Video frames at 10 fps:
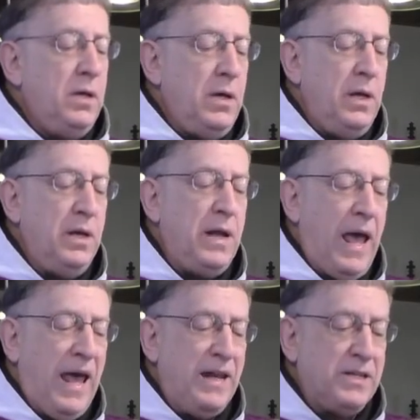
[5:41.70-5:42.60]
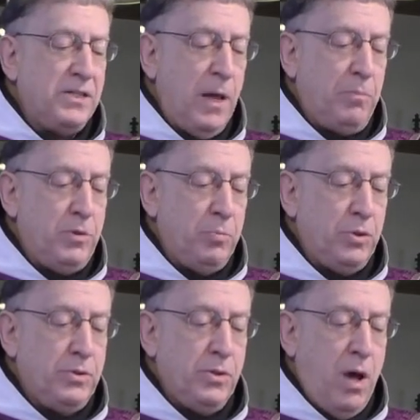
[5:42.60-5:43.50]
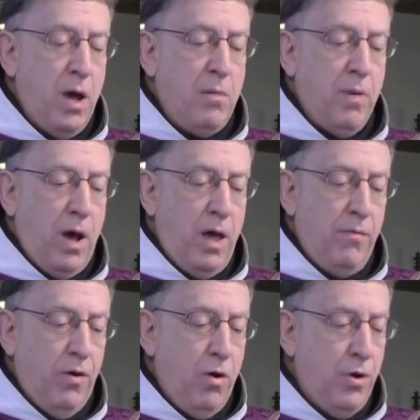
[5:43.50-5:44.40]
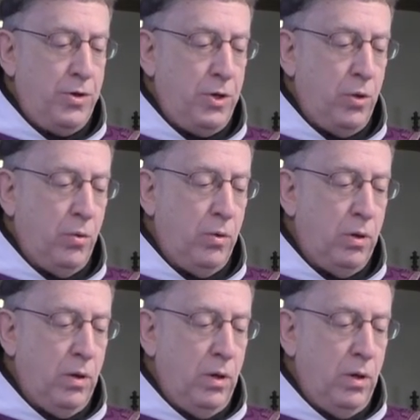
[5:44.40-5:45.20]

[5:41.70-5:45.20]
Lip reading: "In an acceptable time I have heard you,